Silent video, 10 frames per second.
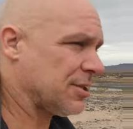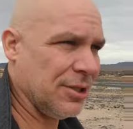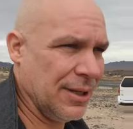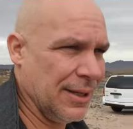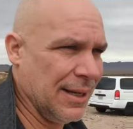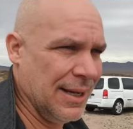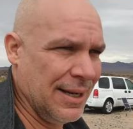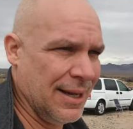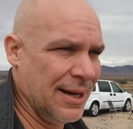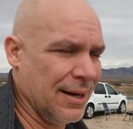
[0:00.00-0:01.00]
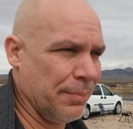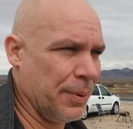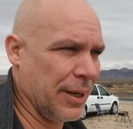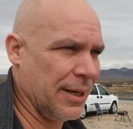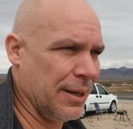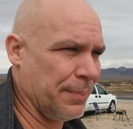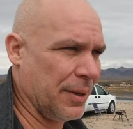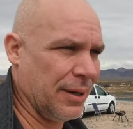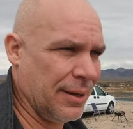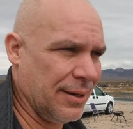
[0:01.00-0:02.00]
actually ended up picking up
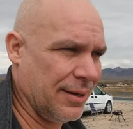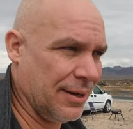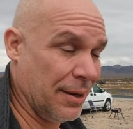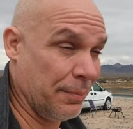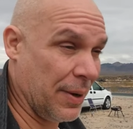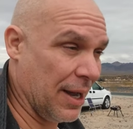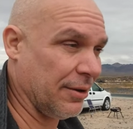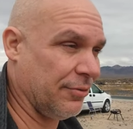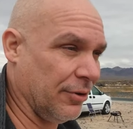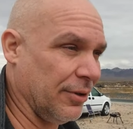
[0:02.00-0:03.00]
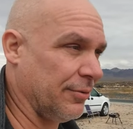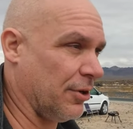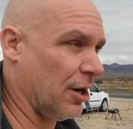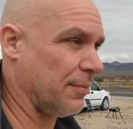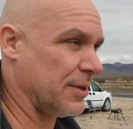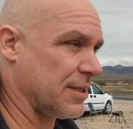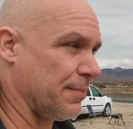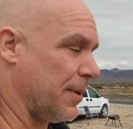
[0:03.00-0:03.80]
a bag full of garbage that